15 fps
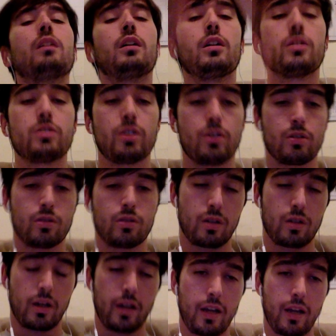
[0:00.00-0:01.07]
So
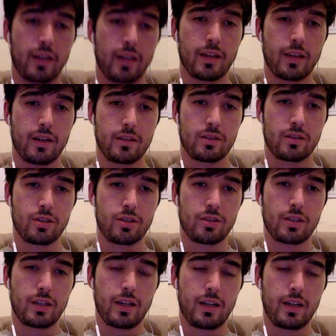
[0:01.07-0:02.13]
yeah, do you see,
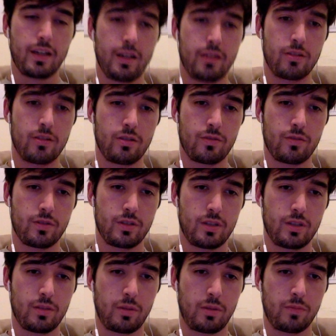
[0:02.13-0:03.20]
I don't know if you see the
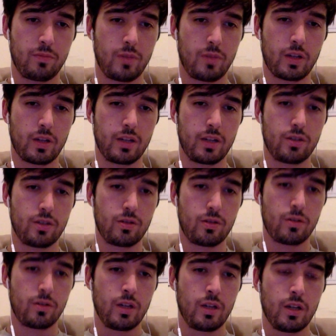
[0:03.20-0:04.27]
problem. Okay, so
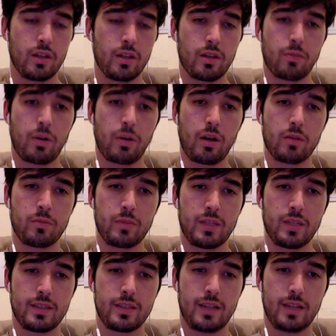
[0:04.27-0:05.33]
the problem
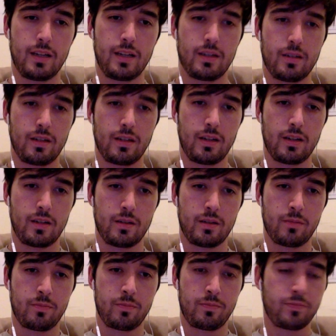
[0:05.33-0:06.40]
is that the